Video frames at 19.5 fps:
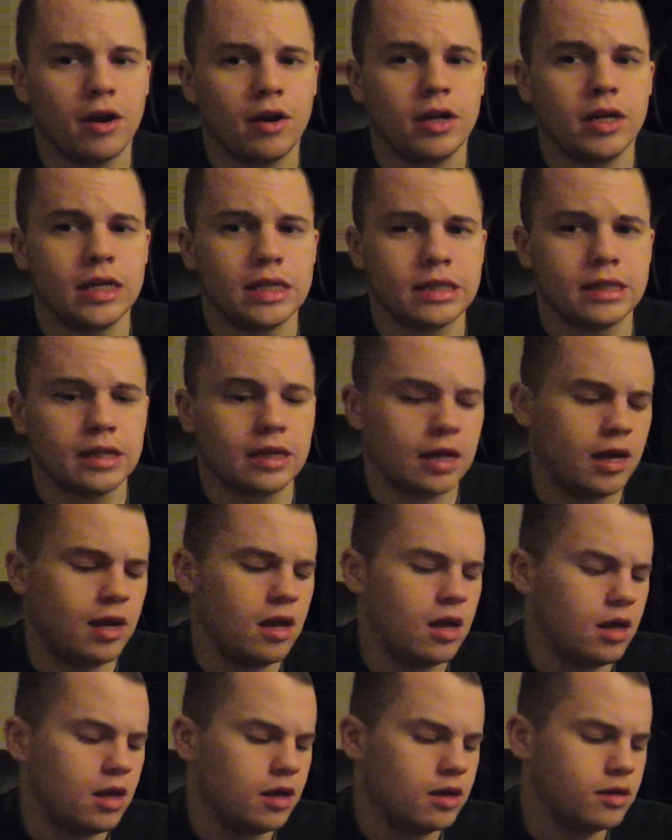honestly.
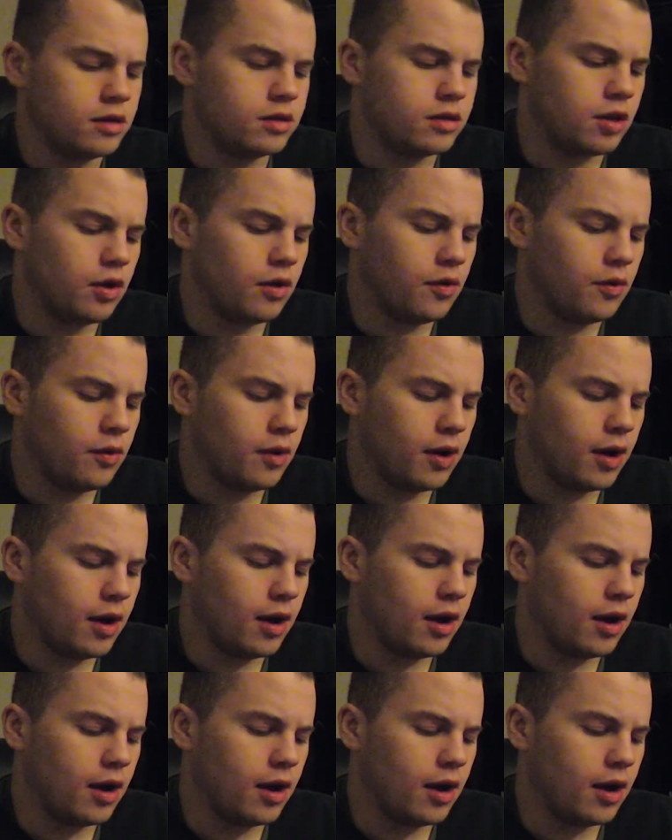So